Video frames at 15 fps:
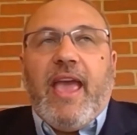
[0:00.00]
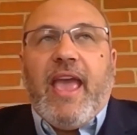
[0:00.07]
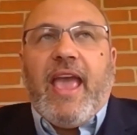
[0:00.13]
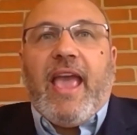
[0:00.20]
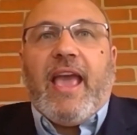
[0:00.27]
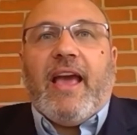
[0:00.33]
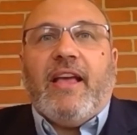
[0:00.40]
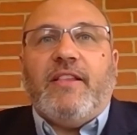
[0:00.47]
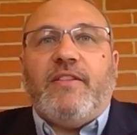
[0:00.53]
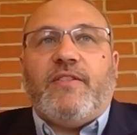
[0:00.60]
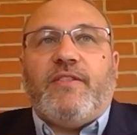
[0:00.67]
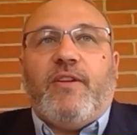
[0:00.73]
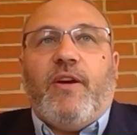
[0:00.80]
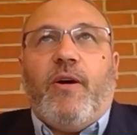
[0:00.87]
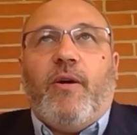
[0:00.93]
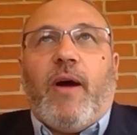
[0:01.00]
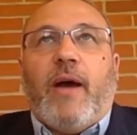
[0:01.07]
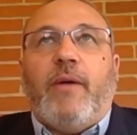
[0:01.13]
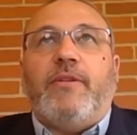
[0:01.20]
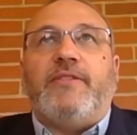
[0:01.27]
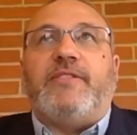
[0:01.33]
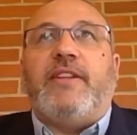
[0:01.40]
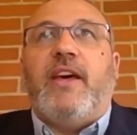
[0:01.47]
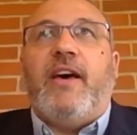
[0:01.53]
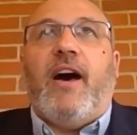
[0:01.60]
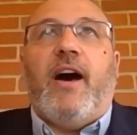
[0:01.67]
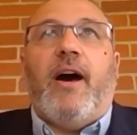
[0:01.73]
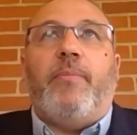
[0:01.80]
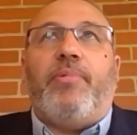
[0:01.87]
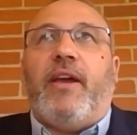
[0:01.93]
And so I was
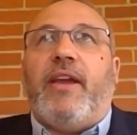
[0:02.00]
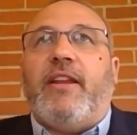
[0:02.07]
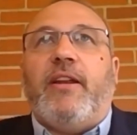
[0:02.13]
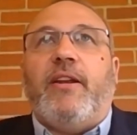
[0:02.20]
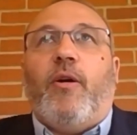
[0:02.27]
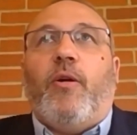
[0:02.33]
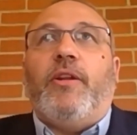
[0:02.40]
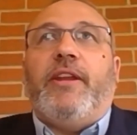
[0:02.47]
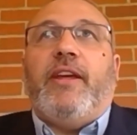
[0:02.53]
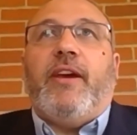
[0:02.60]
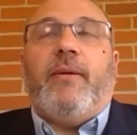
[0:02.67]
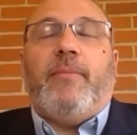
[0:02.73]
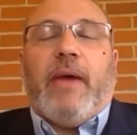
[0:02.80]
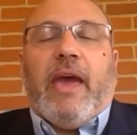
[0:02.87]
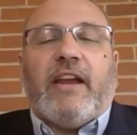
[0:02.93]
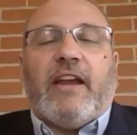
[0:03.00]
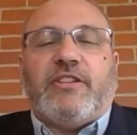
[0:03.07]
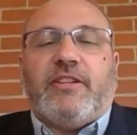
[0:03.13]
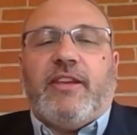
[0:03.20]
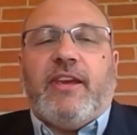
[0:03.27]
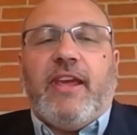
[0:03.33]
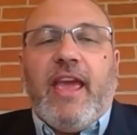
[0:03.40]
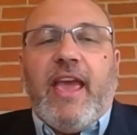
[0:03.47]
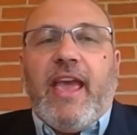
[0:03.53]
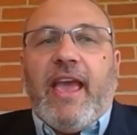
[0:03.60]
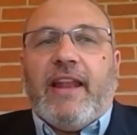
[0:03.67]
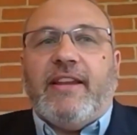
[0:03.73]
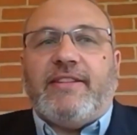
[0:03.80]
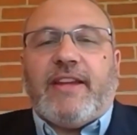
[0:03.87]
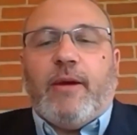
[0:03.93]
playing an old hymn, actually, and
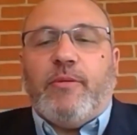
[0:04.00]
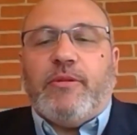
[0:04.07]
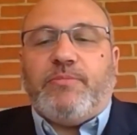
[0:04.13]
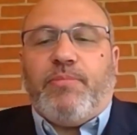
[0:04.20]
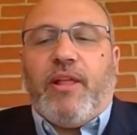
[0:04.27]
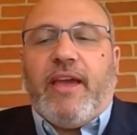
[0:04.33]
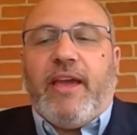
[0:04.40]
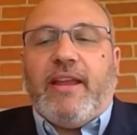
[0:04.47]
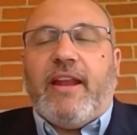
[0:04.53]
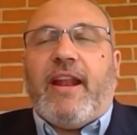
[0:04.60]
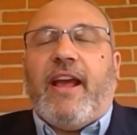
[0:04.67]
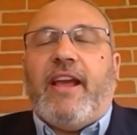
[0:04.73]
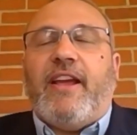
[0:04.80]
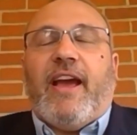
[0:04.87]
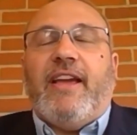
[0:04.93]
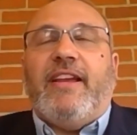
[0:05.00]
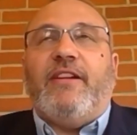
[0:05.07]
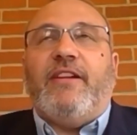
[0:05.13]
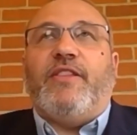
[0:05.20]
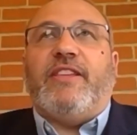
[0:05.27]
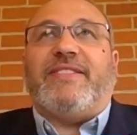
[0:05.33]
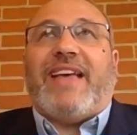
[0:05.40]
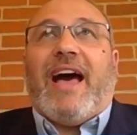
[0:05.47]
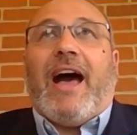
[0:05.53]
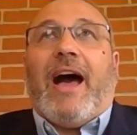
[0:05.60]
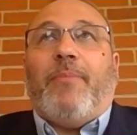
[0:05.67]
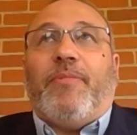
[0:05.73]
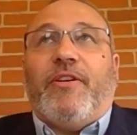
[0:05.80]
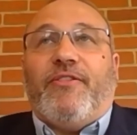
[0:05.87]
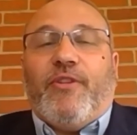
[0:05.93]
as I was playing it, I hear this
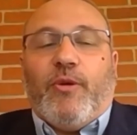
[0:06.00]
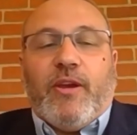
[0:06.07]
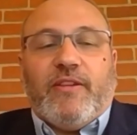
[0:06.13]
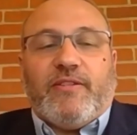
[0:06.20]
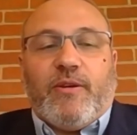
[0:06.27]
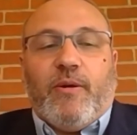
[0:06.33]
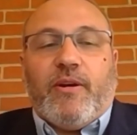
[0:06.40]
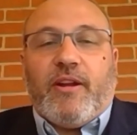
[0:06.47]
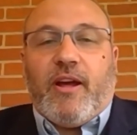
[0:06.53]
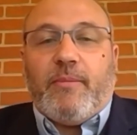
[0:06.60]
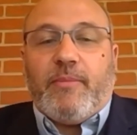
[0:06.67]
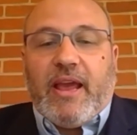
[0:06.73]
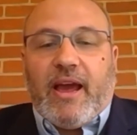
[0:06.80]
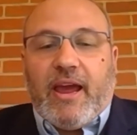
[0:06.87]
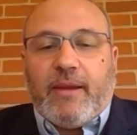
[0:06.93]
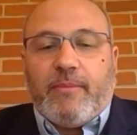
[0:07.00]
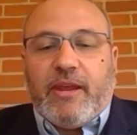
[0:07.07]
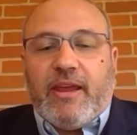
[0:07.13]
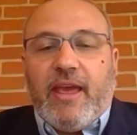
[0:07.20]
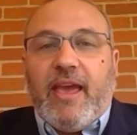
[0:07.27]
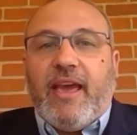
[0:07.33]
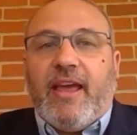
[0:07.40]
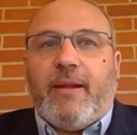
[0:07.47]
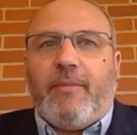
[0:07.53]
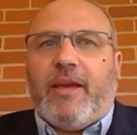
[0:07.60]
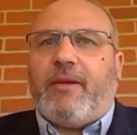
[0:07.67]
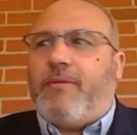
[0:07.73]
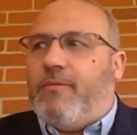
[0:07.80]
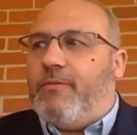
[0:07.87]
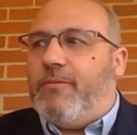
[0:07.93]
opera voice going on behind me, and I'm like,
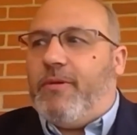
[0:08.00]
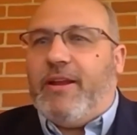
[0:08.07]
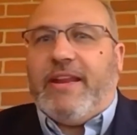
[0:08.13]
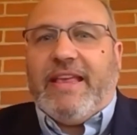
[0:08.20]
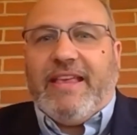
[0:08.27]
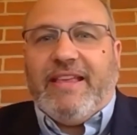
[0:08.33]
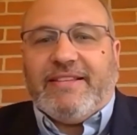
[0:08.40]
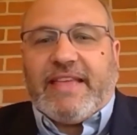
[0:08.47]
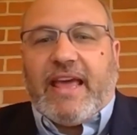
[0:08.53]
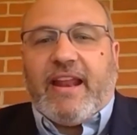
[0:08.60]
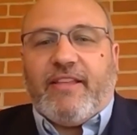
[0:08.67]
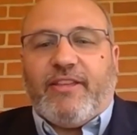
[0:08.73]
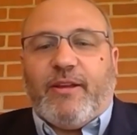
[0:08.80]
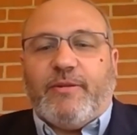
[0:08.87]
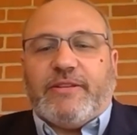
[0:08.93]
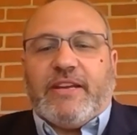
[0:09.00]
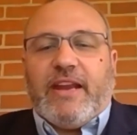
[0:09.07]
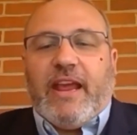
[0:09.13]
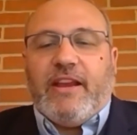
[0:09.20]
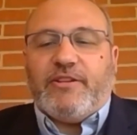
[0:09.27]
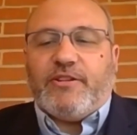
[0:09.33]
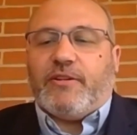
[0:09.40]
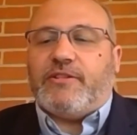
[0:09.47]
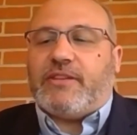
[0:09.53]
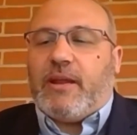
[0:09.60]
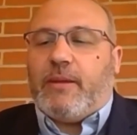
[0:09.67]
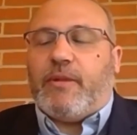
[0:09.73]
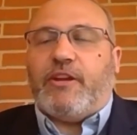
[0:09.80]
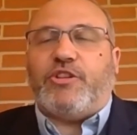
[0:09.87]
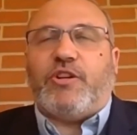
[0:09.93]
what is that? I thought it was an angel or something.
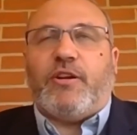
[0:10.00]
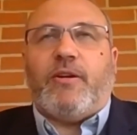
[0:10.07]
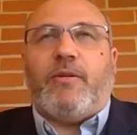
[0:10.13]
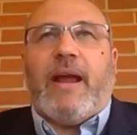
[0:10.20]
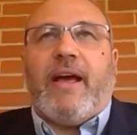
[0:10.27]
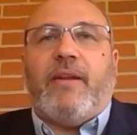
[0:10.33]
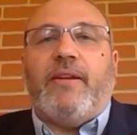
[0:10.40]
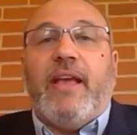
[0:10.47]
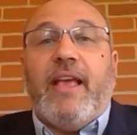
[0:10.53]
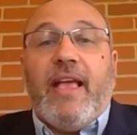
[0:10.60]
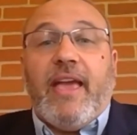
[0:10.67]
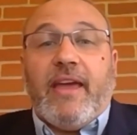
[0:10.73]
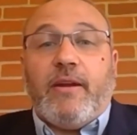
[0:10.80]
I turn around, and it was